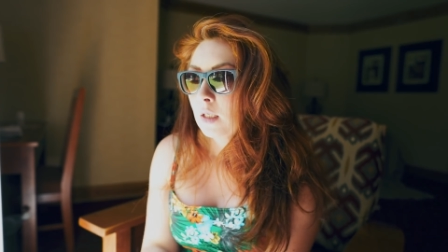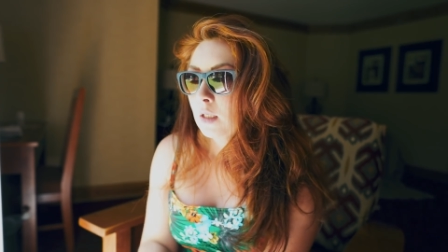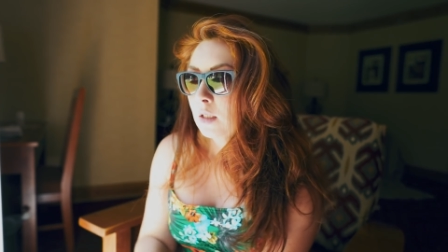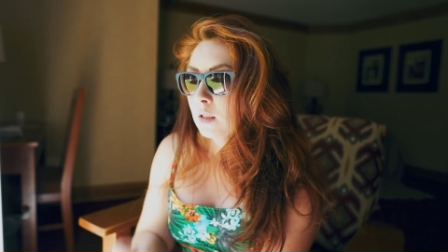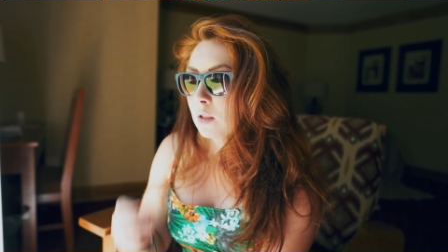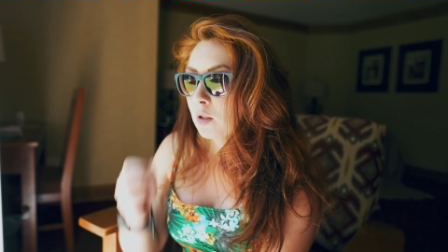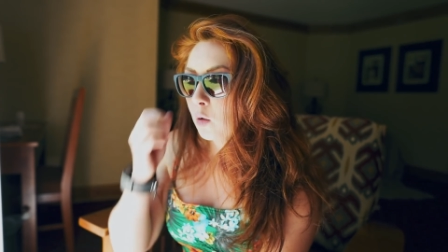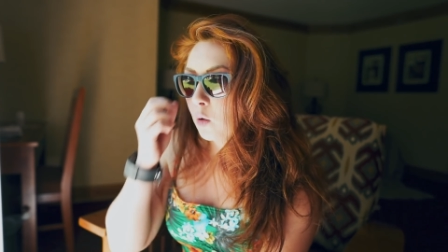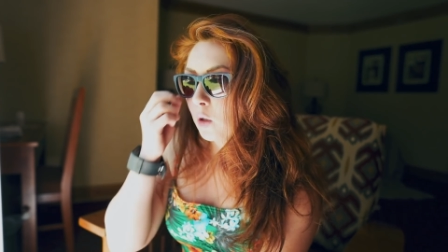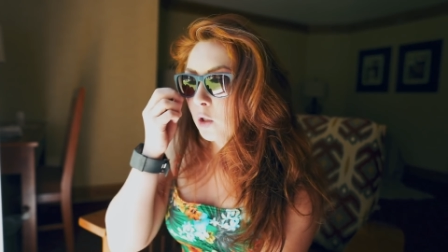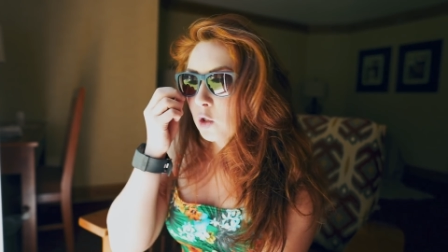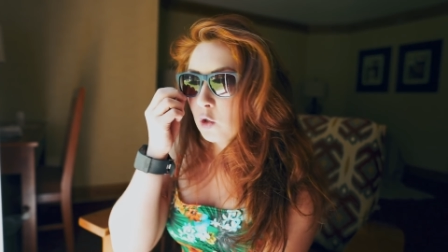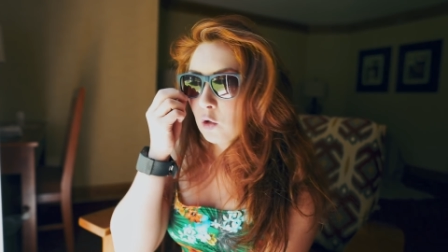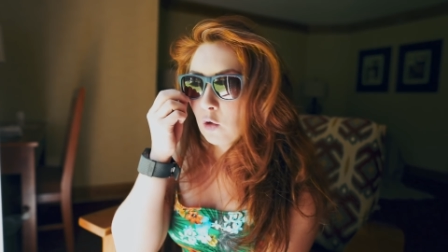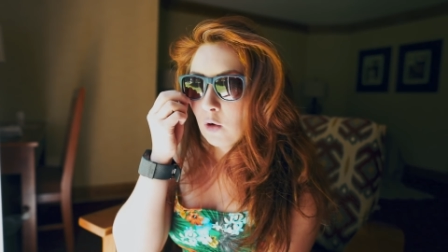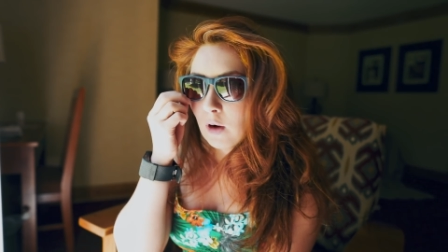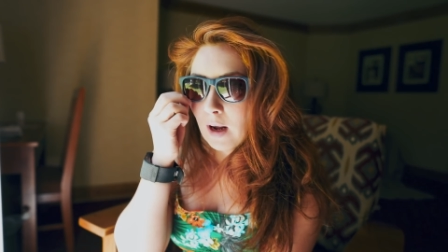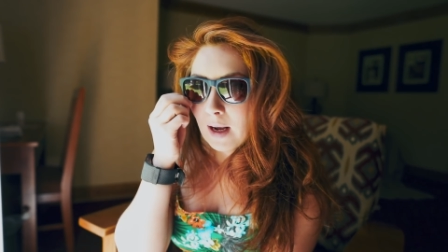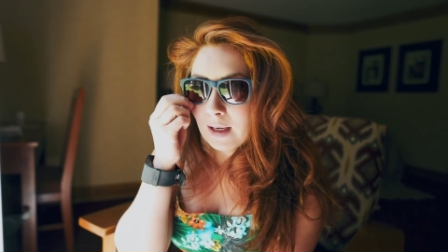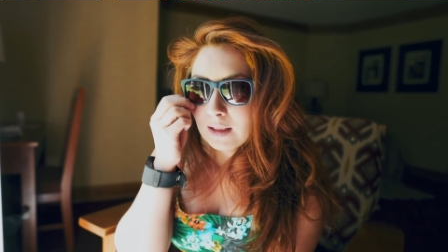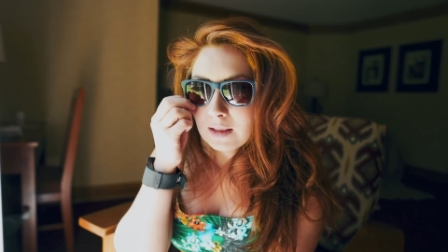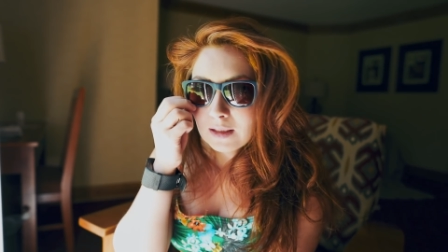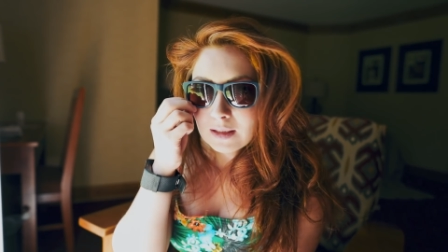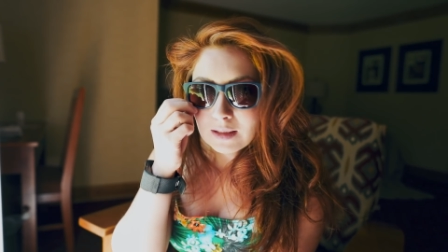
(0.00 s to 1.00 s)
So I
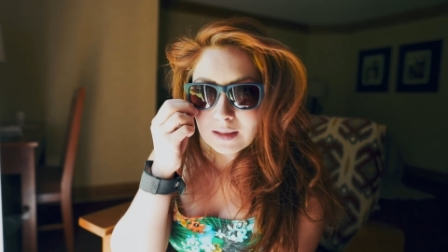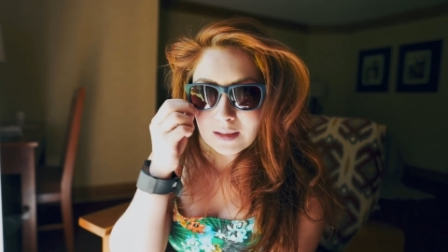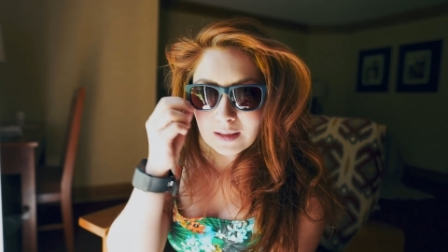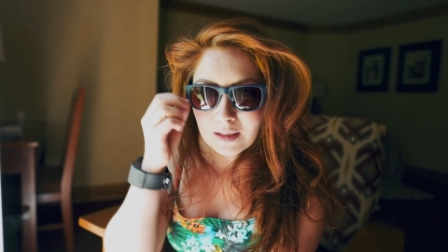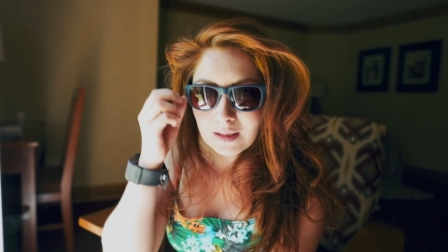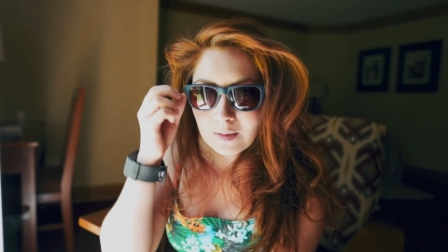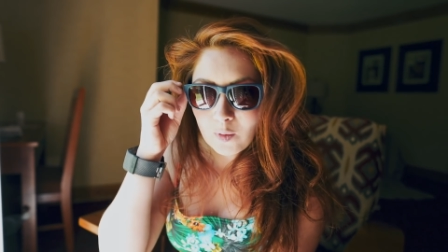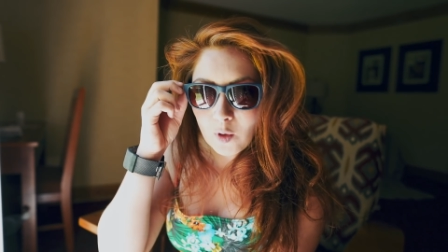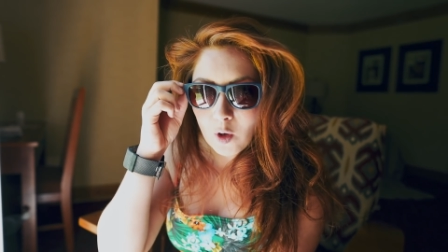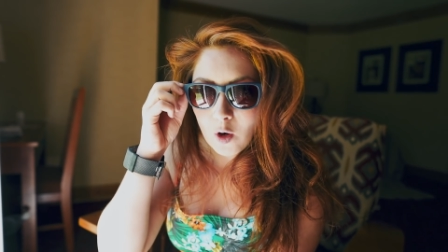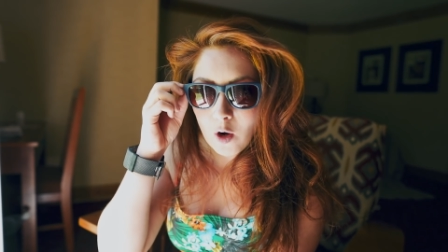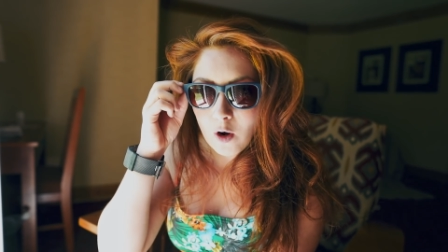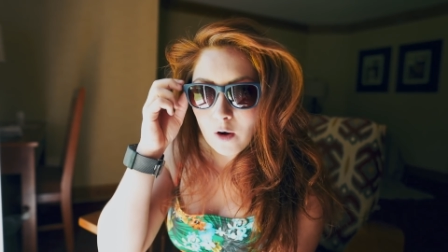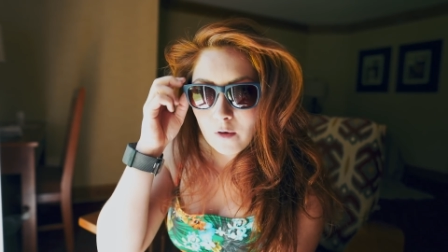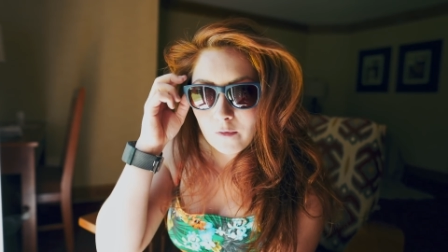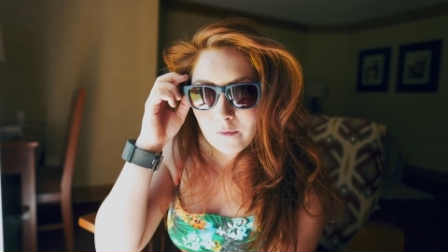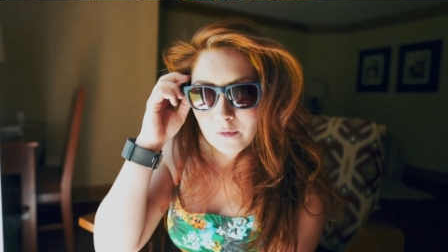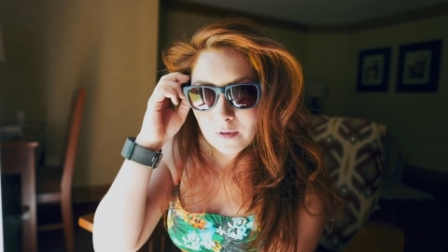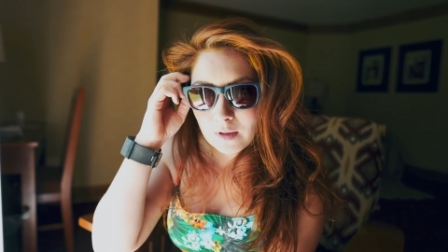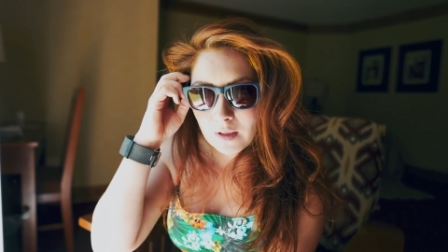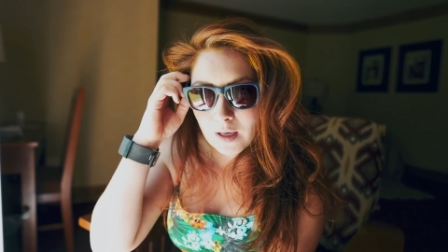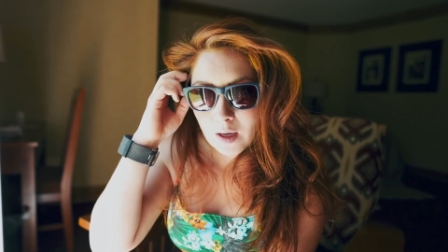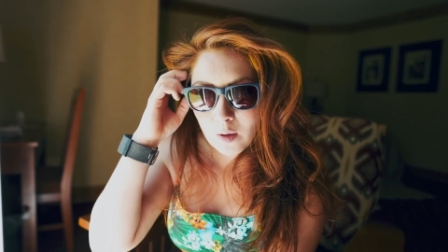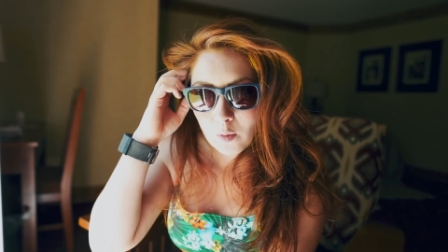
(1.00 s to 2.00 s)
tried to sleep it
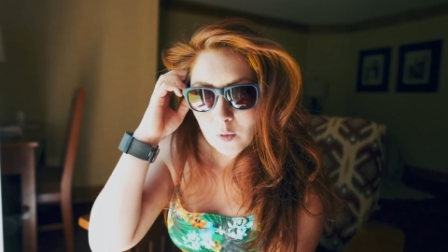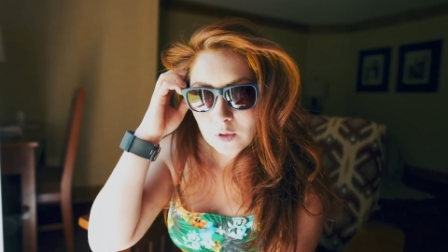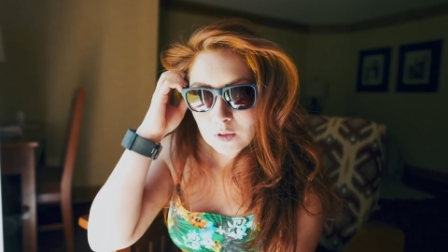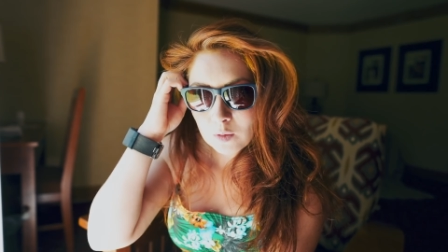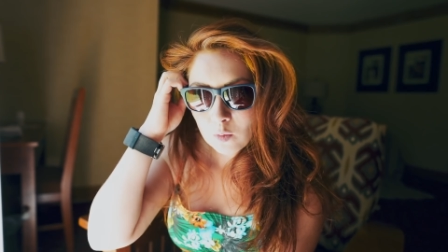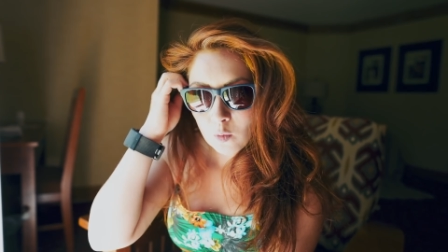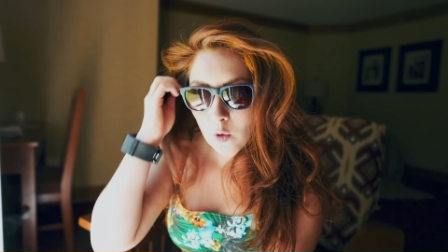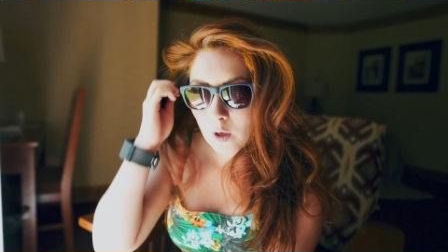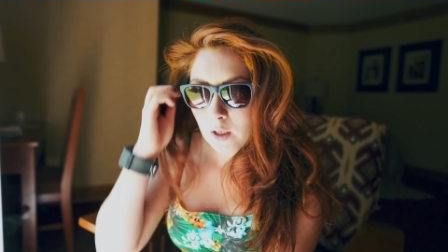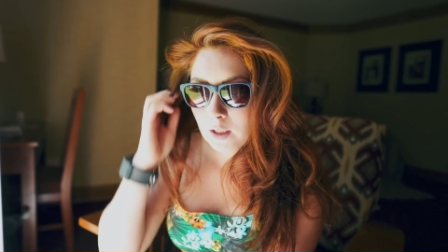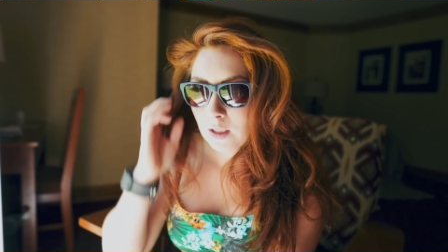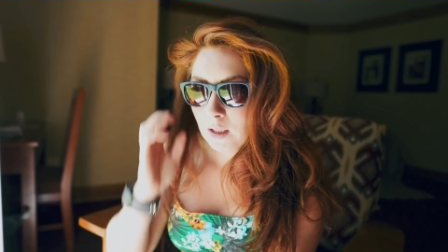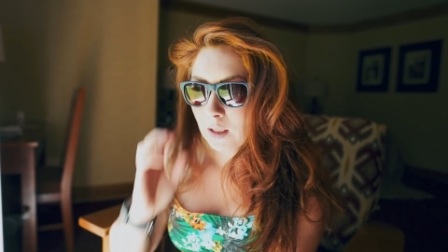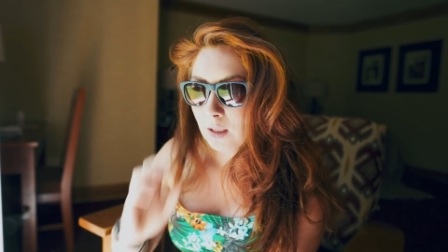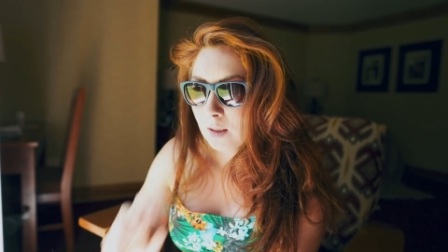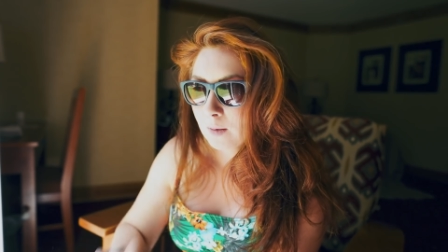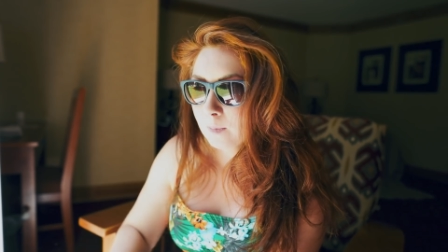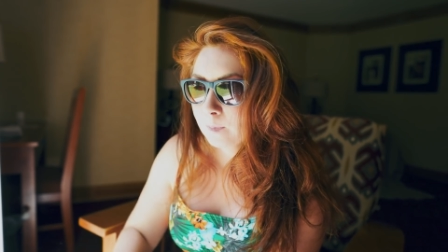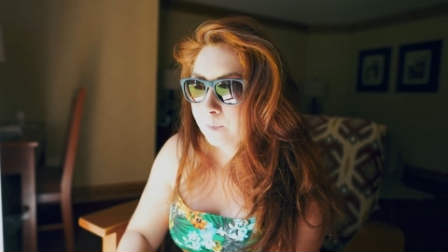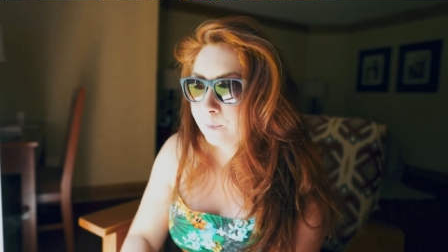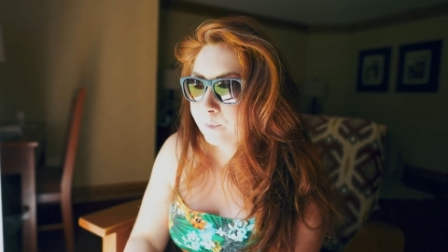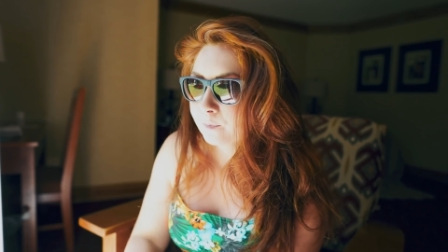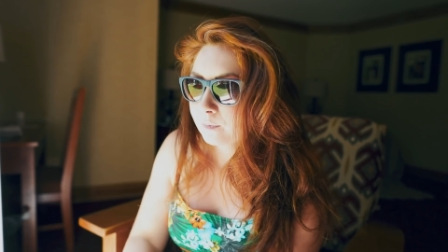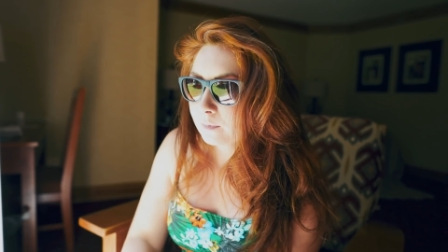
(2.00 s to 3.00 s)
off and that wasn't working.